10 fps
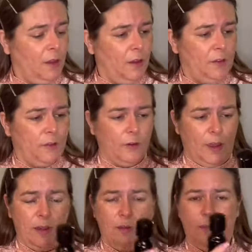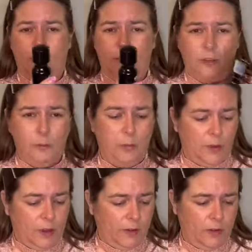So yeah, we're gonna just put
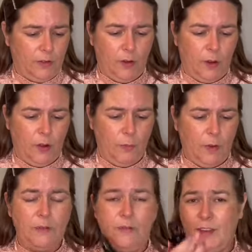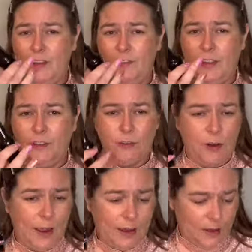this on my face and
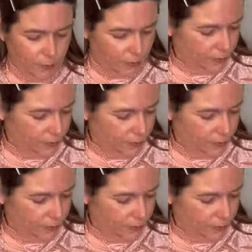try it out.